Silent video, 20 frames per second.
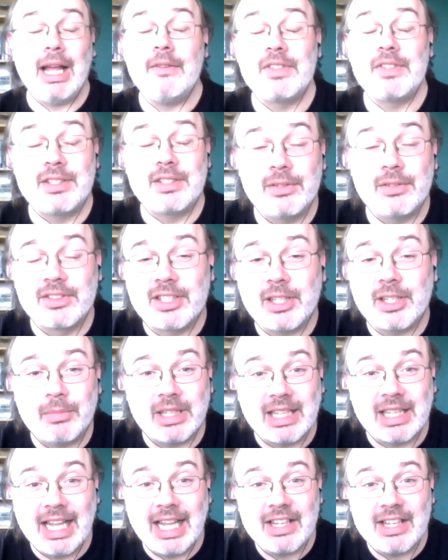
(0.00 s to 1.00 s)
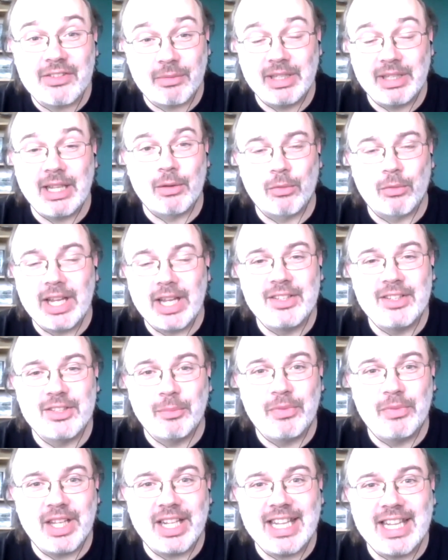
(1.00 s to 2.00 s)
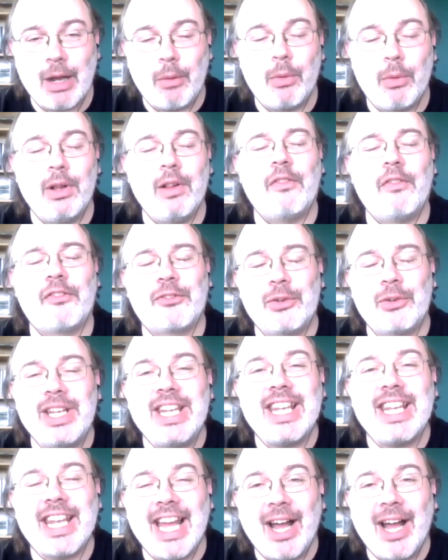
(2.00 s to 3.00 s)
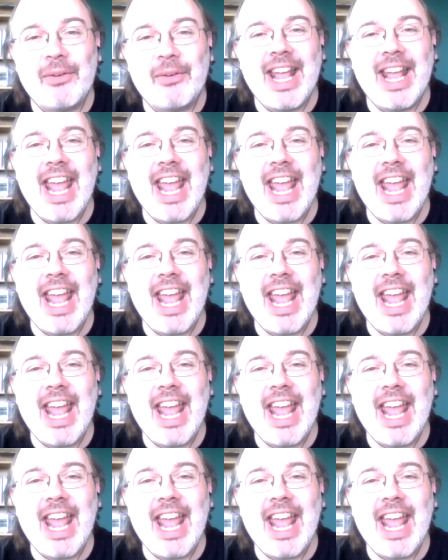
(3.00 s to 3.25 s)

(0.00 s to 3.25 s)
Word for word: students come to the classroom and they'll write something that will freak out